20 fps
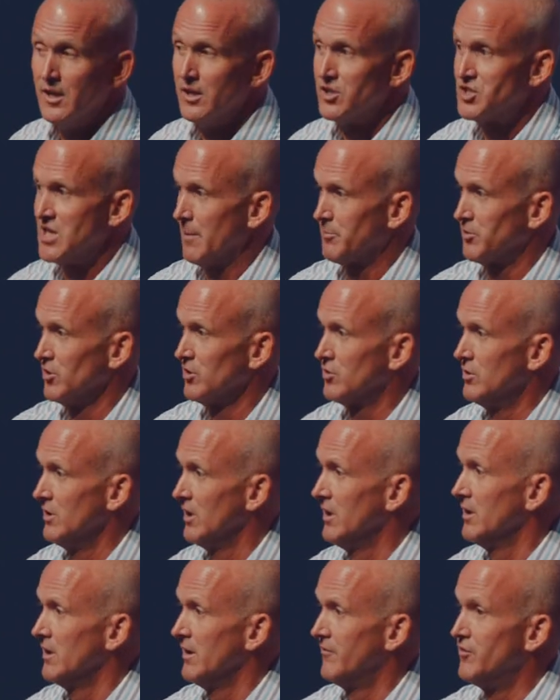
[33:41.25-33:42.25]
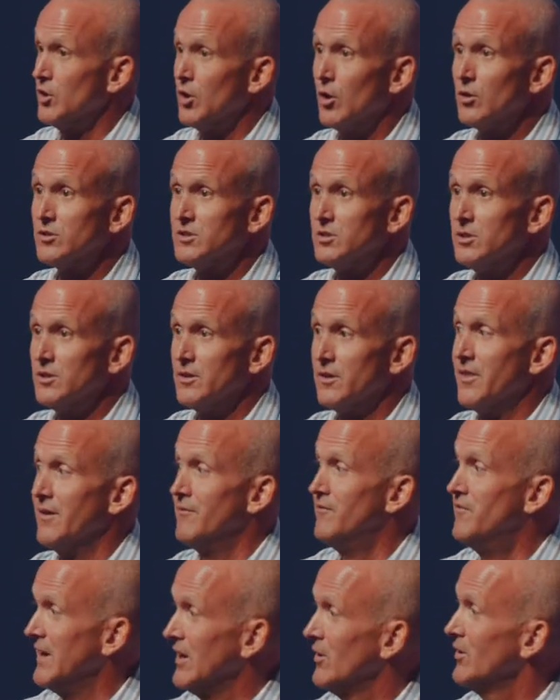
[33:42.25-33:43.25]
Chapter, if you go to the
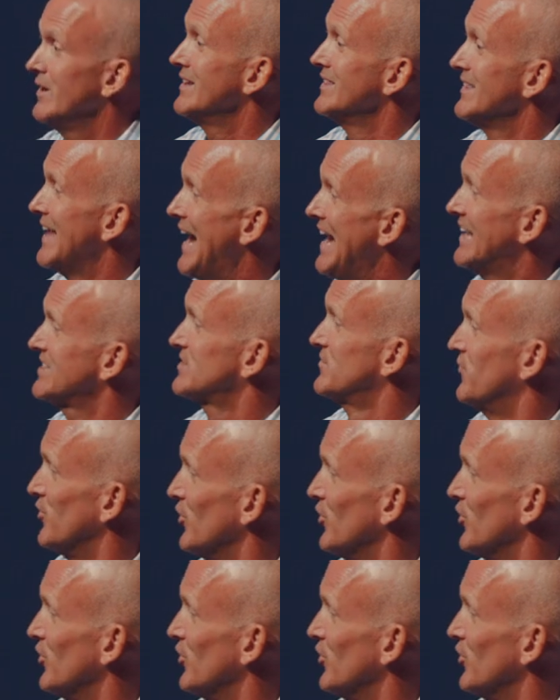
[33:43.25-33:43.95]
very last